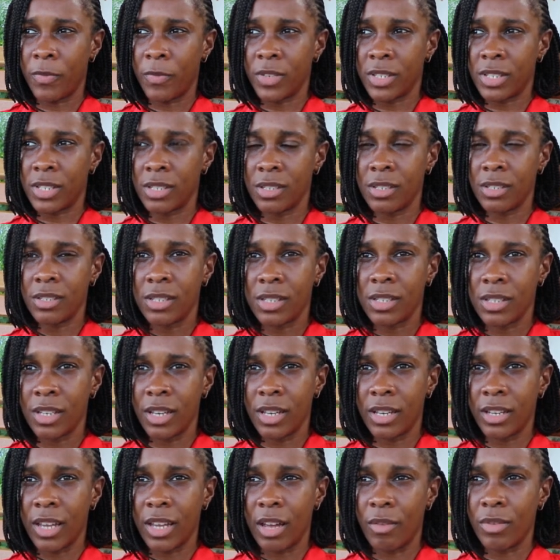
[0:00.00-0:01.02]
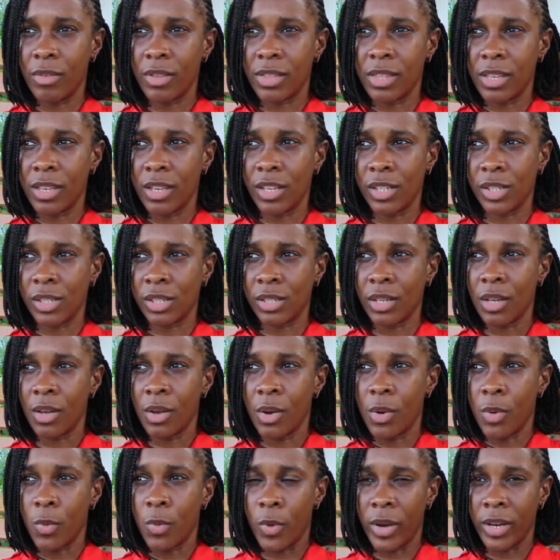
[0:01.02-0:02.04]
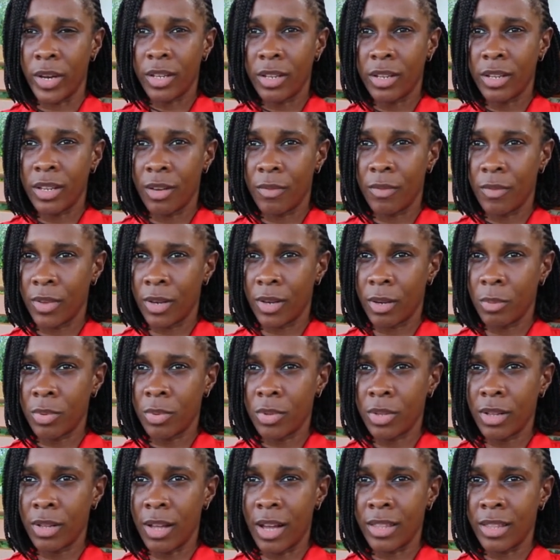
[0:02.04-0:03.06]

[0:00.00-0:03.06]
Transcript: facility and everything is readily available,